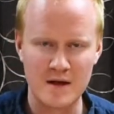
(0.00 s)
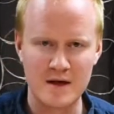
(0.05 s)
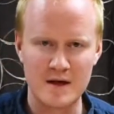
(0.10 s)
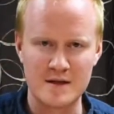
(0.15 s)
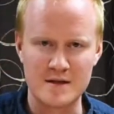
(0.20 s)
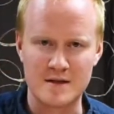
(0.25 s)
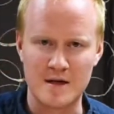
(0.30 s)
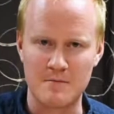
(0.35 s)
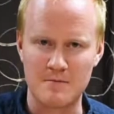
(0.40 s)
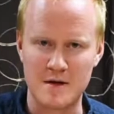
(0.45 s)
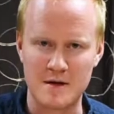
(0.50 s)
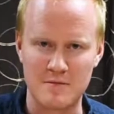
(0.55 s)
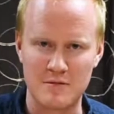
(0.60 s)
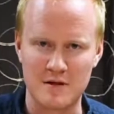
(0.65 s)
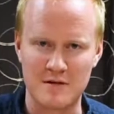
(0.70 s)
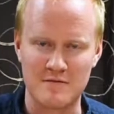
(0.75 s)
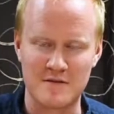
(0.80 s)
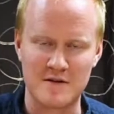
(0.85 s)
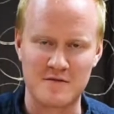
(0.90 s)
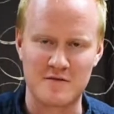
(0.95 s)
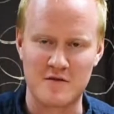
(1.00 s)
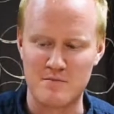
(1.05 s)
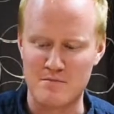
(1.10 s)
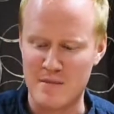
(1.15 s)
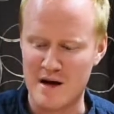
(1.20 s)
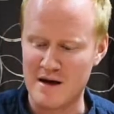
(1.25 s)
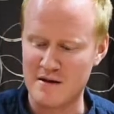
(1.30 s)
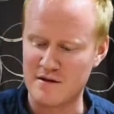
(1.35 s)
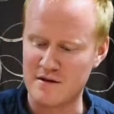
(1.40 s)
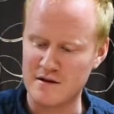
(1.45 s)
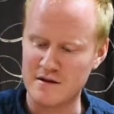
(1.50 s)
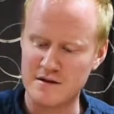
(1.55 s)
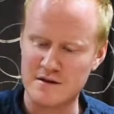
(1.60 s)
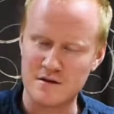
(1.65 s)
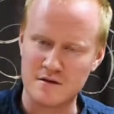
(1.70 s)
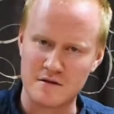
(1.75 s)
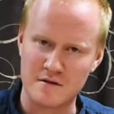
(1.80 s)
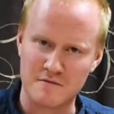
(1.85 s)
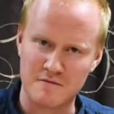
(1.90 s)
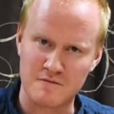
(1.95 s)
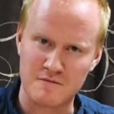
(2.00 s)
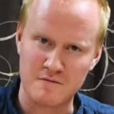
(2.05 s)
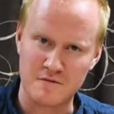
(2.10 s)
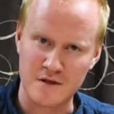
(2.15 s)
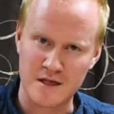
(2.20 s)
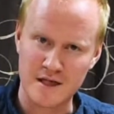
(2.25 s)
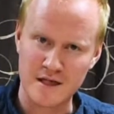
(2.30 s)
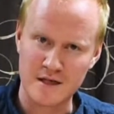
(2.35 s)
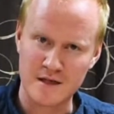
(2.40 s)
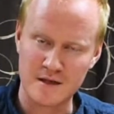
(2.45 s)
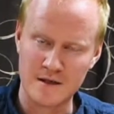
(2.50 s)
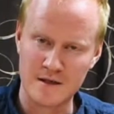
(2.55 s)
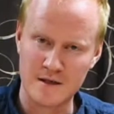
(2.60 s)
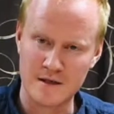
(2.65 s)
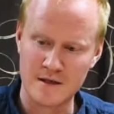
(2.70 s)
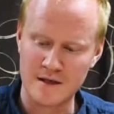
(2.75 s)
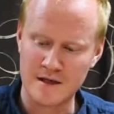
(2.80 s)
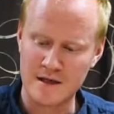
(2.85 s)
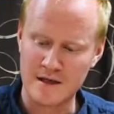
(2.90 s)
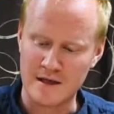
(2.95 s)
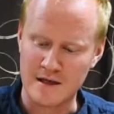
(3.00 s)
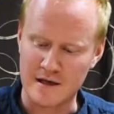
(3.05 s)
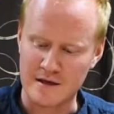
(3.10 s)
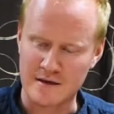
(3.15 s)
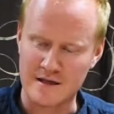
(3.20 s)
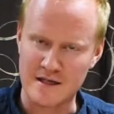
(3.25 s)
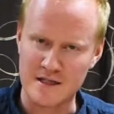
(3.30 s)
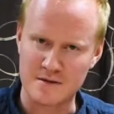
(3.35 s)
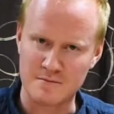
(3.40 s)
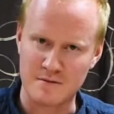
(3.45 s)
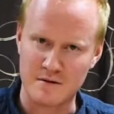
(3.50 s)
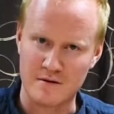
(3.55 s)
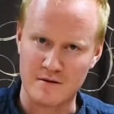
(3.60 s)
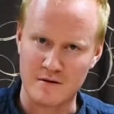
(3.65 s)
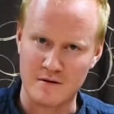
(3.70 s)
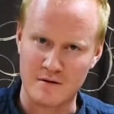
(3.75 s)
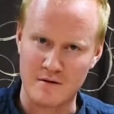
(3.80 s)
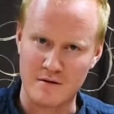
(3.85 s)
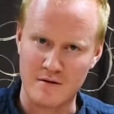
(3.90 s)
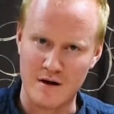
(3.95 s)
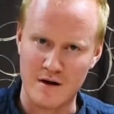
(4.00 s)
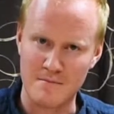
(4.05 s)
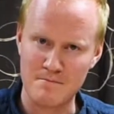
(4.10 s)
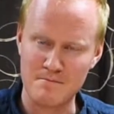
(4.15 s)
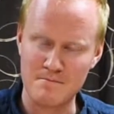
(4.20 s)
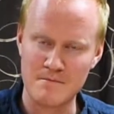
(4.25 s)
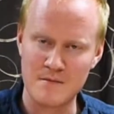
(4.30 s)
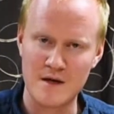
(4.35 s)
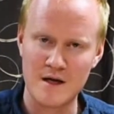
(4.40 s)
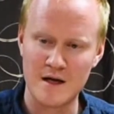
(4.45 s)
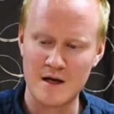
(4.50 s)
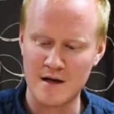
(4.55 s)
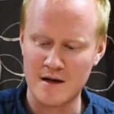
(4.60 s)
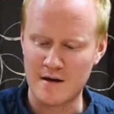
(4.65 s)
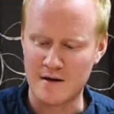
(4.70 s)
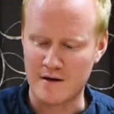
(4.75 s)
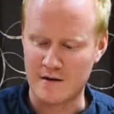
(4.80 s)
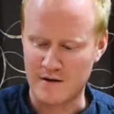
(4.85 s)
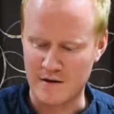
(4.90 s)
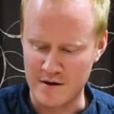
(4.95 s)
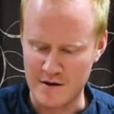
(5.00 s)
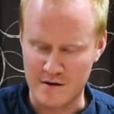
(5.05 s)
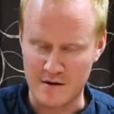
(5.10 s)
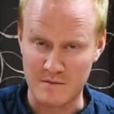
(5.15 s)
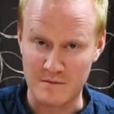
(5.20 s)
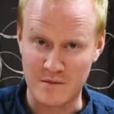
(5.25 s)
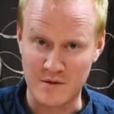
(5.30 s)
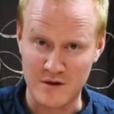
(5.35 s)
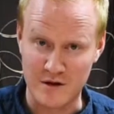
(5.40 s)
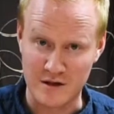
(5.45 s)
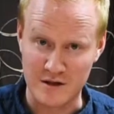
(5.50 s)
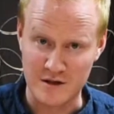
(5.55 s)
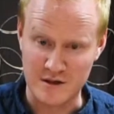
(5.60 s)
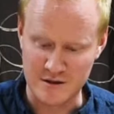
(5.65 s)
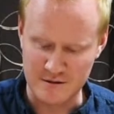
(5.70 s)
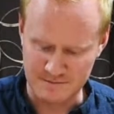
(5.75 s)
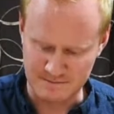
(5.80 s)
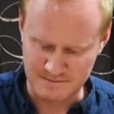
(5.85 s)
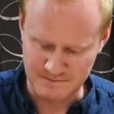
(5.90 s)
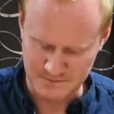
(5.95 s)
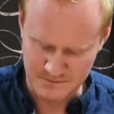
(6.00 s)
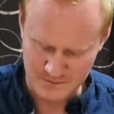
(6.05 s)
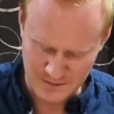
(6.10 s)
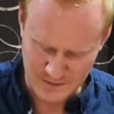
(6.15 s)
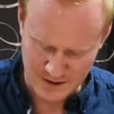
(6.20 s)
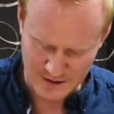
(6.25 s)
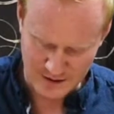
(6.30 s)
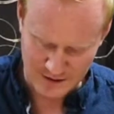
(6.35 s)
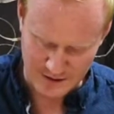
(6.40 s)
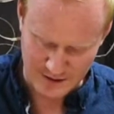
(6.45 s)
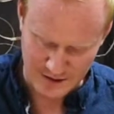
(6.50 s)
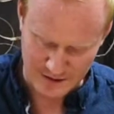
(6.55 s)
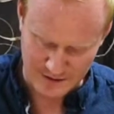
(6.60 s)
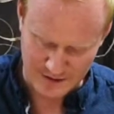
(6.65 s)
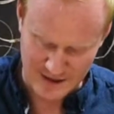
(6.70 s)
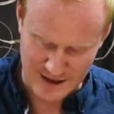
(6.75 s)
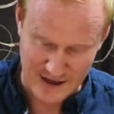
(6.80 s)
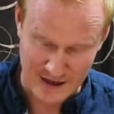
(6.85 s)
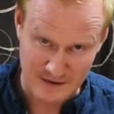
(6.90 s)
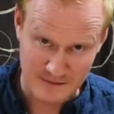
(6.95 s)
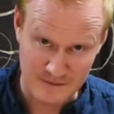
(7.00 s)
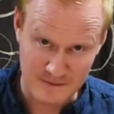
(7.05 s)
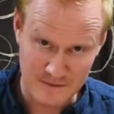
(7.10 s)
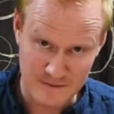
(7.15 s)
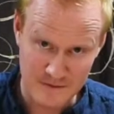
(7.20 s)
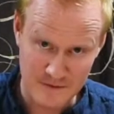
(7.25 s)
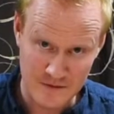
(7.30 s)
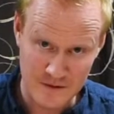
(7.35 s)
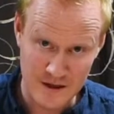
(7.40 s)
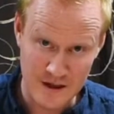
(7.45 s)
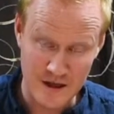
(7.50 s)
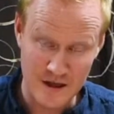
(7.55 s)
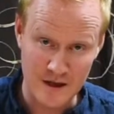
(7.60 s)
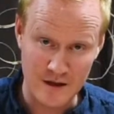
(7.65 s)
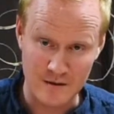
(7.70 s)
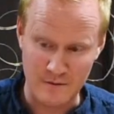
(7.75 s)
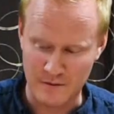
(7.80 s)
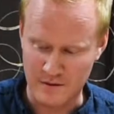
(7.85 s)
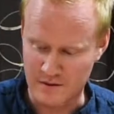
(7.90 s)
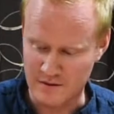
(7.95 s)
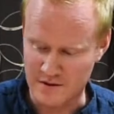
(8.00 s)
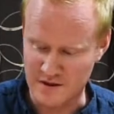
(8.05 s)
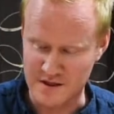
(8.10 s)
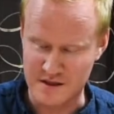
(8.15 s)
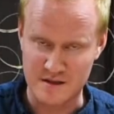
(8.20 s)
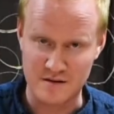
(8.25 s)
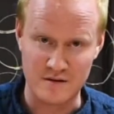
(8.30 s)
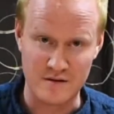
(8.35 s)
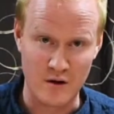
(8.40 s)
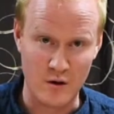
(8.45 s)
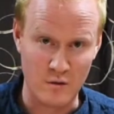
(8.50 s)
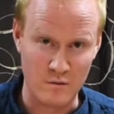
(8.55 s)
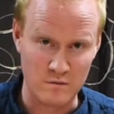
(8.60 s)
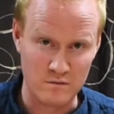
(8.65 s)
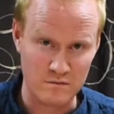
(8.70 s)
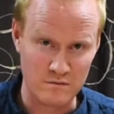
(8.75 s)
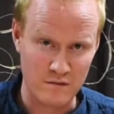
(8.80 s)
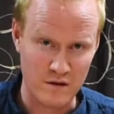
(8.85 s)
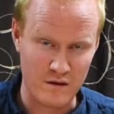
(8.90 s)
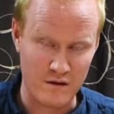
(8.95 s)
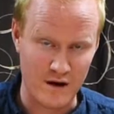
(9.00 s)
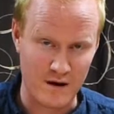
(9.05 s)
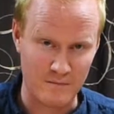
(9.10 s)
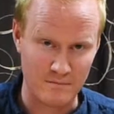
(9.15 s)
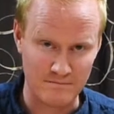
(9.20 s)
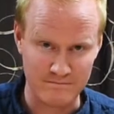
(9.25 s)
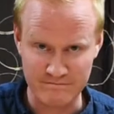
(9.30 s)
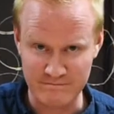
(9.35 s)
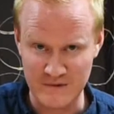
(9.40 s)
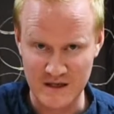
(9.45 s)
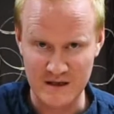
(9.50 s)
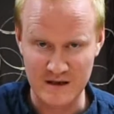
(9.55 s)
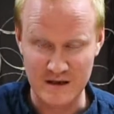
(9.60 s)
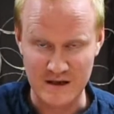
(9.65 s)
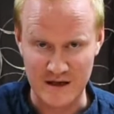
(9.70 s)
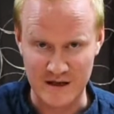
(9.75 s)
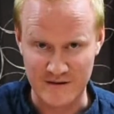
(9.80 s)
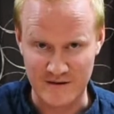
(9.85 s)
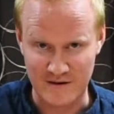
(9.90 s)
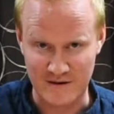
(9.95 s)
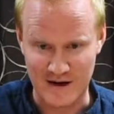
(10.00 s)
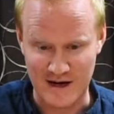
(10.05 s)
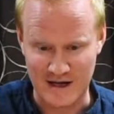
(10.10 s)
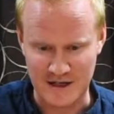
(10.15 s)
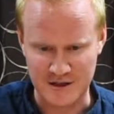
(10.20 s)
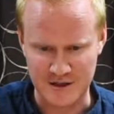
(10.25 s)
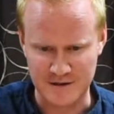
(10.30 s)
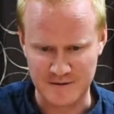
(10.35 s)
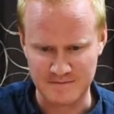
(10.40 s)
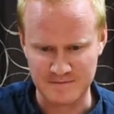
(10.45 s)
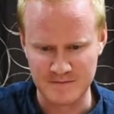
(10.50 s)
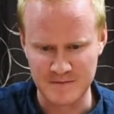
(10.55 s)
Some people have different methods. You can flick like this with your thumb, or you can push like that with just no thumb interaction.